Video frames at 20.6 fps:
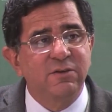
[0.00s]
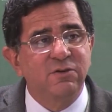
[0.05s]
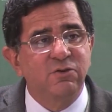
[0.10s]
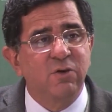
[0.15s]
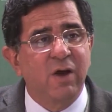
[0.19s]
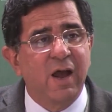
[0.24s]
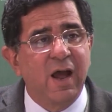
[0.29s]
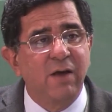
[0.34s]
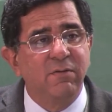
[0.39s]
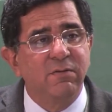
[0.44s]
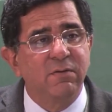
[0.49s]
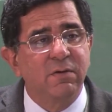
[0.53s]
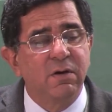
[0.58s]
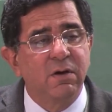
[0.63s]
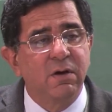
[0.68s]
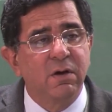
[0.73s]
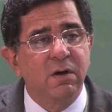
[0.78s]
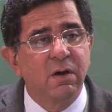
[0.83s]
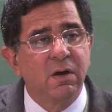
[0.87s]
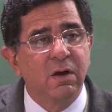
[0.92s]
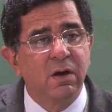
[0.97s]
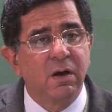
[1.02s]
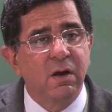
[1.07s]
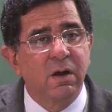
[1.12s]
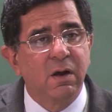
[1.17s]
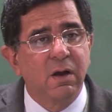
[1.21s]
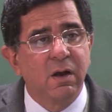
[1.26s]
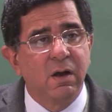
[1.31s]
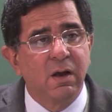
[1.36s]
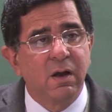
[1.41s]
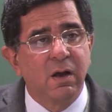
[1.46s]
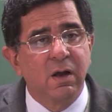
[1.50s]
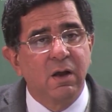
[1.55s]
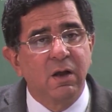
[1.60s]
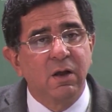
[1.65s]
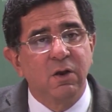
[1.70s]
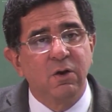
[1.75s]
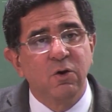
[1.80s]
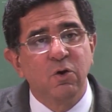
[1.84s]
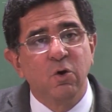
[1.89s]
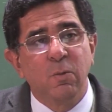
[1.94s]
is to have
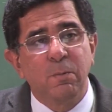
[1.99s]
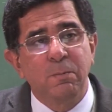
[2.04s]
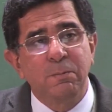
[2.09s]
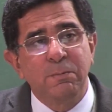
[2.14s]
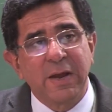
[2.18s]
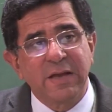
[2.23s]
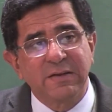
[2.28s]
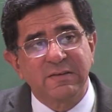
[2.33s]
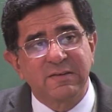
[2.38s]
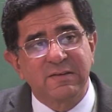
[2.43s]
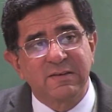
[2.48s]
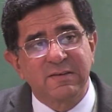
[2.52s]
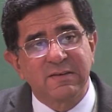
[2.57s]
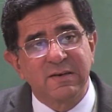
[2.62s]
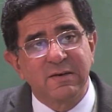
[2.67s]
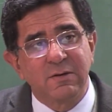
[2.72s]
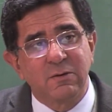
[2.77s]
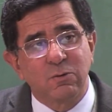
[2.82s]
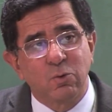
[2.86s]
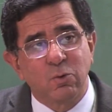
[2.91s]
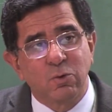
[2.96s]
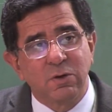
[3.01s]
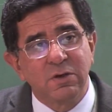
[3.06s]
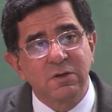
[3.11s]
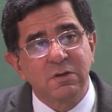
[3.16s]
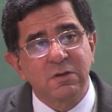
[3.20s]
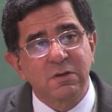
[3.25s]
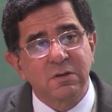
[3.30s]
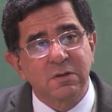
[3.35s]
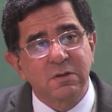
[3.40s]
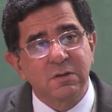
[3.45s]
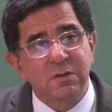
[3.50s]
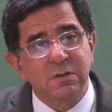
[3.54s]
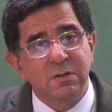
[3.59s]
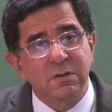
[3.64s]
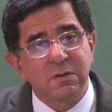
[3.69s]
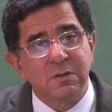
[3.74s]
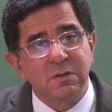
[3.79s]
no pests and rodents